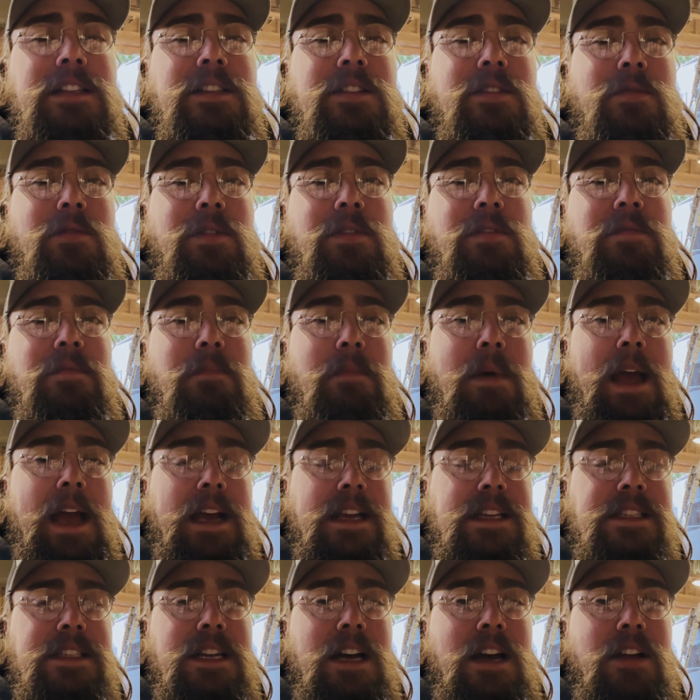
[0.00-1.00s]
So we've
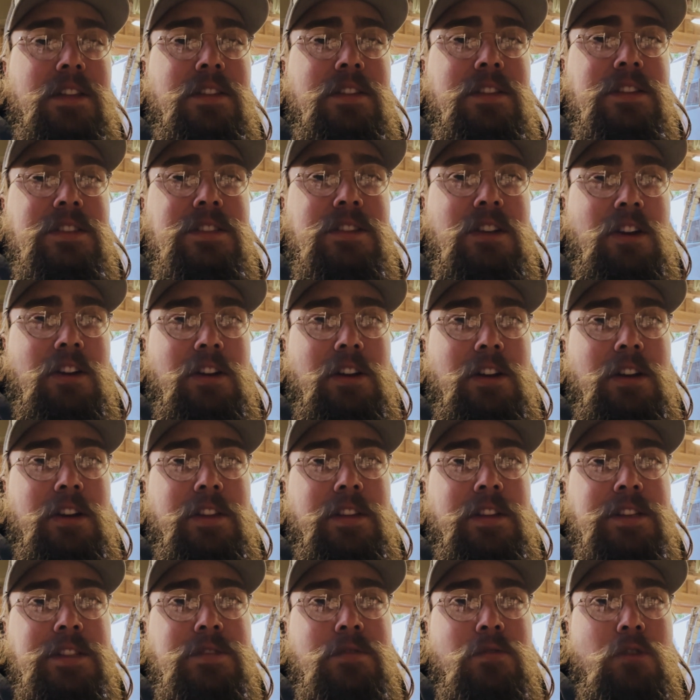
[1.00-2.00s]
maxed out the solar
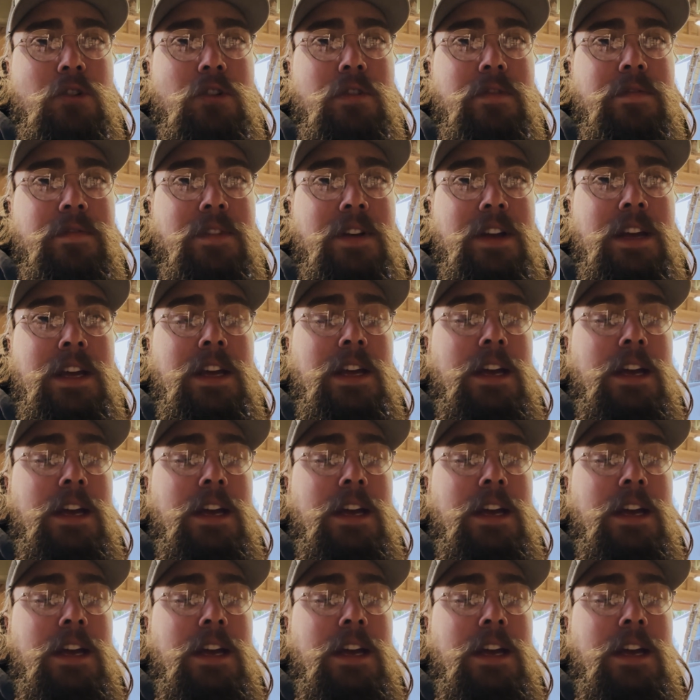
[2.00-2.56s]
on his roof.